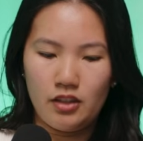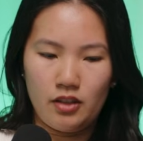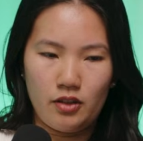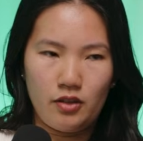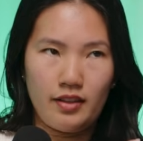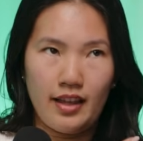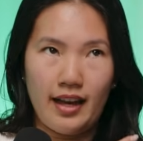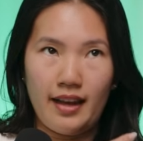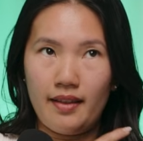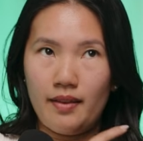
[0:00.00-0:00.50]

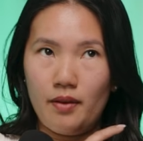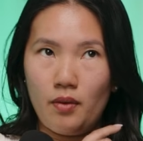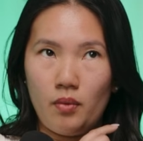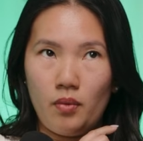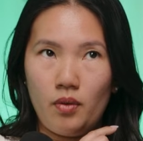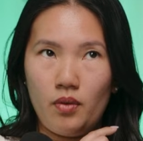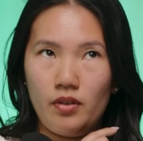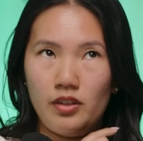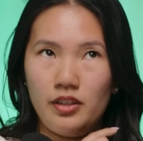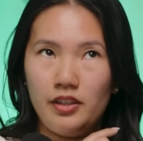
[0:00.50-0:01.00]
That,
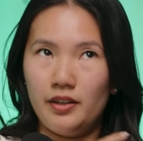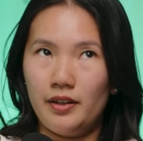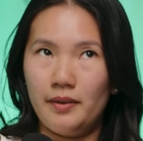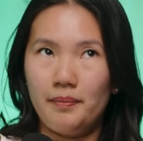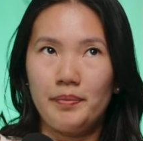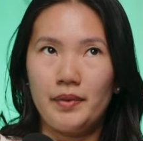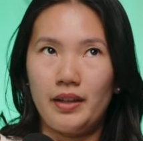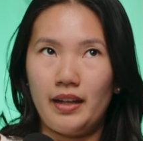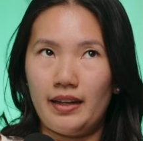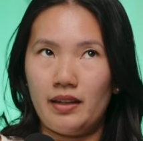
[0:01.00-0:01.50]
you know,
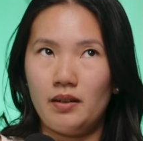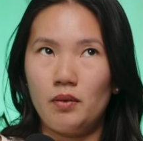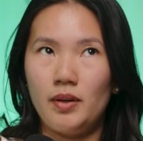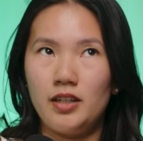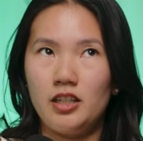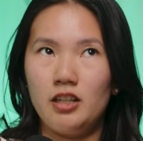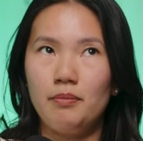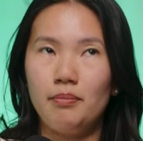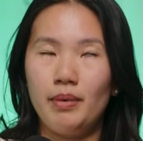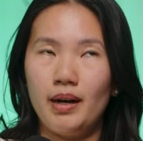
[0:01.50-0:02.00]
like
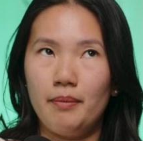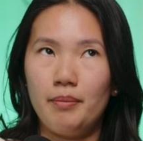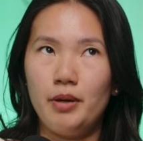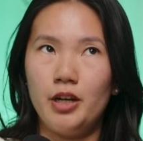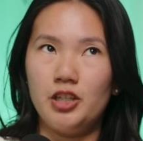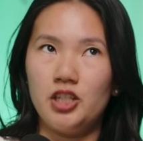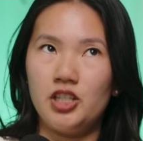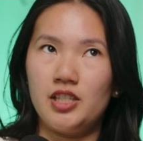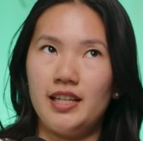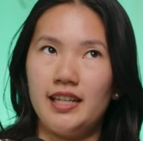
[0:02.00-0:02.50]
when you're
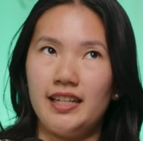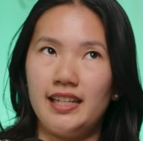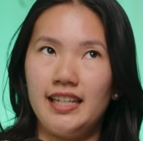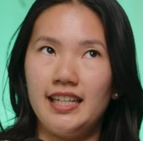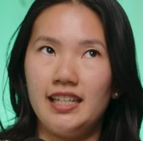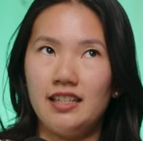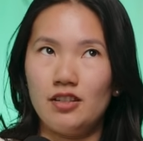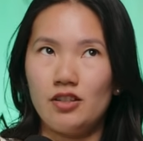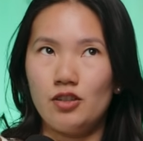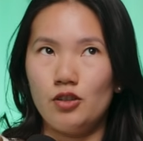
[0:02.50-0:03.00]
purchasing
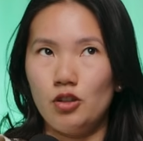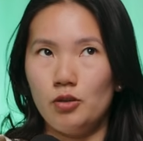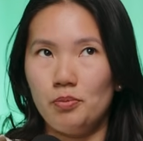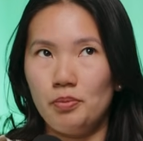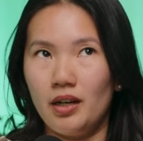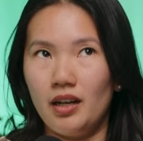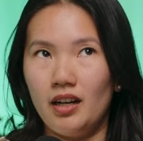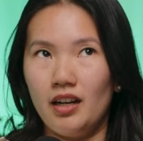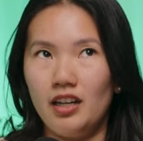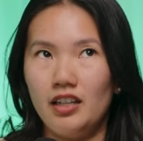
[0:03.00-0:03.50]
in a
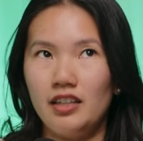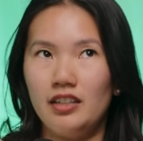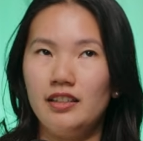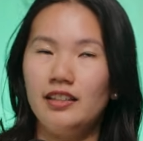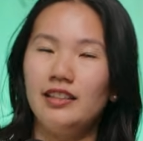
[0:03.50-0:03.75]
super,